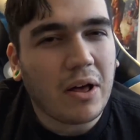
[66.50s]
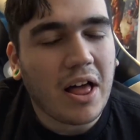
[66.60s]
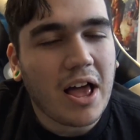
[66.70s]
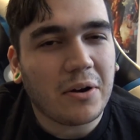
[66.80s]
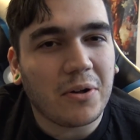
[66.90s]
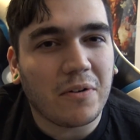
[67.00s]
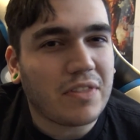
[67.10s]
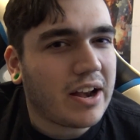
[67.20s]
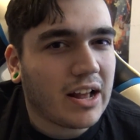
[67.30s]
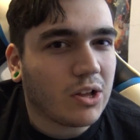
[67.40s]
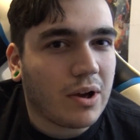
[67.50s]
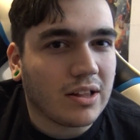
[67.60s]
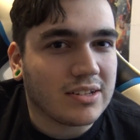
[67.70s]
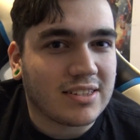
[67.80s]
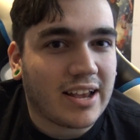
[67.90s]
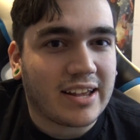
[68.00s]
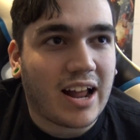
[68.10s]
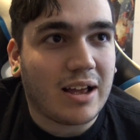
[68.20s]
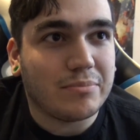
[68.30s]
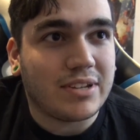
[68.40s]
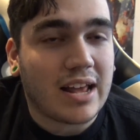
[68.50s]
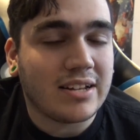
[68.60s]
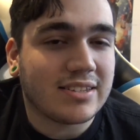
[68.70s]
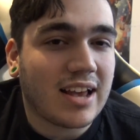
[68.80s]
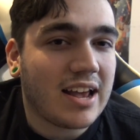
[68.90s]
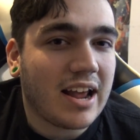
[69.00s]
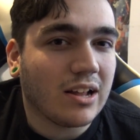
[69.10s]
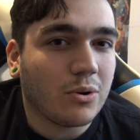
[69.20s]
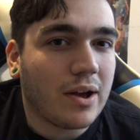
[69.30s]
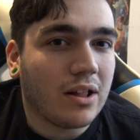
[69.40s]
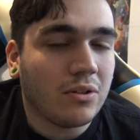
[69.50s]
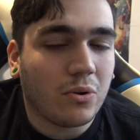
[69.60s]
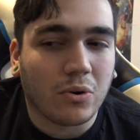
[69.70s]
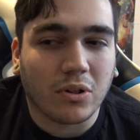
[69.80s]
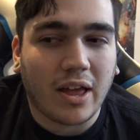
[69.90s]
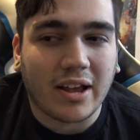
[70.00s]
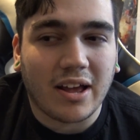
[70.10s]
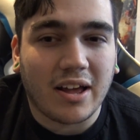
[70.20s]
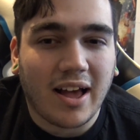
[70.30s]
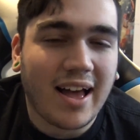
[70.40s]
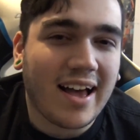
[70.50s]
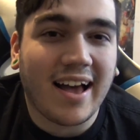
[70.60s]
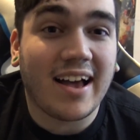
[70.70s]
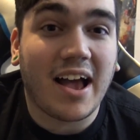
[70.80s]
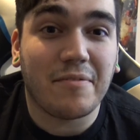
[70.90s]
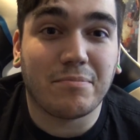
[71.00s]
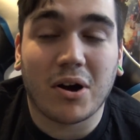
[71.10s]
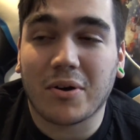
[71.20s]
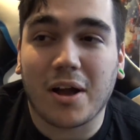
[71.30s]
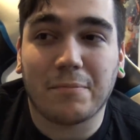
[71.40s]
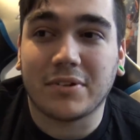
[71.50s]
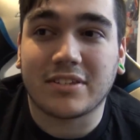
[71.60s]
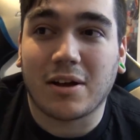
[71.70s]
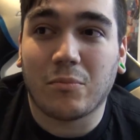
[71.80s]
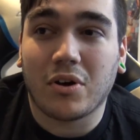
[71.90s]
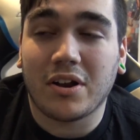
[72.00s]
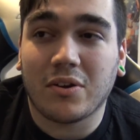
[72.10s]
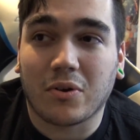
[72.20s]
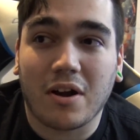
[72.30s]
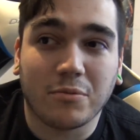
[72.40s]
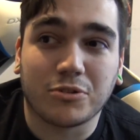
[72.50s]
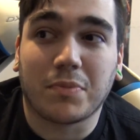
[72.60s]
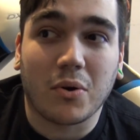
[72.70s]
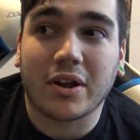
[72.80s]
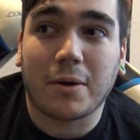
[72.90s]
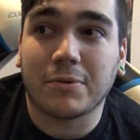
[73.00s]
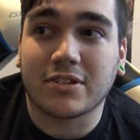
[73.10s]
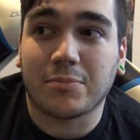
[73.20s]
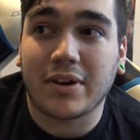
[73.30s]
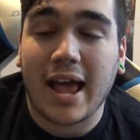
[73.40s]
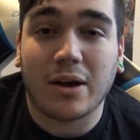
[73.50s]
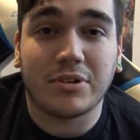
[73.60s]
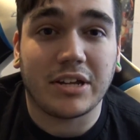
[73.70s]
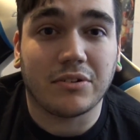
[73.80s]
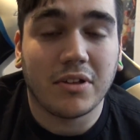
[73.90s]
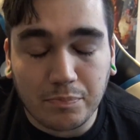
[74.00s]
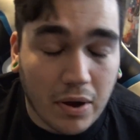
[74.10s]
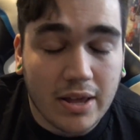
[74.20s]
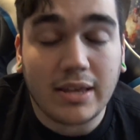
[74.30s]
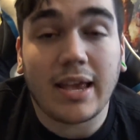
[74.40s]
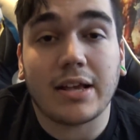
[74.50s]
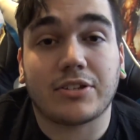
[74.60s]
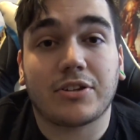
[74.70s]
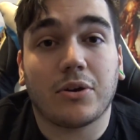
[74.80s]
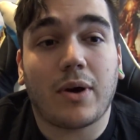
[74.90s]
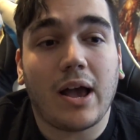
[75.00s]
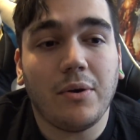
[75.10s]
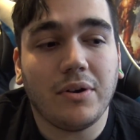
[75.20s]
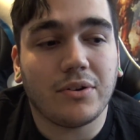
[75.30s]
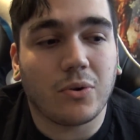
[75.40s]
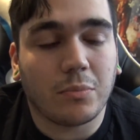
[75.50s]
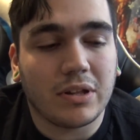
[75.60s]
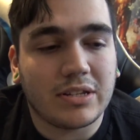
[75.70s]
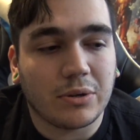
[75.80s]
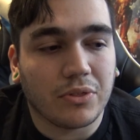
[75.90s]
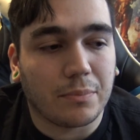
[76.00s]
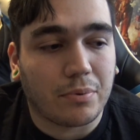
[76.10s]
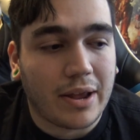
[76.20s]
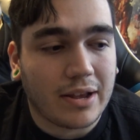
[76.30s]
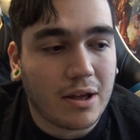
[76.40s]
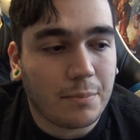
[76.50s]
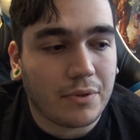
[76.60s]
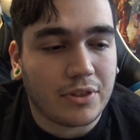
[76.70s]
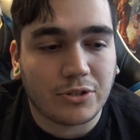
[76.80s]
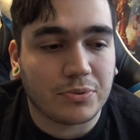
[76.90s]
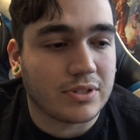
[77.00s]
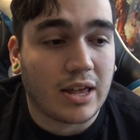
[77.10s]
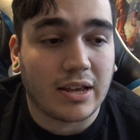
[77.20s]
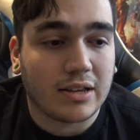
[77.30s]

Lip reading: Well, I don't know if that lol is like an I'm dead inside lol, or like a haha, I broke up with someone, or I was broken up with someone, how deal. But yeah, so how I would normally deal with a breakup, this was like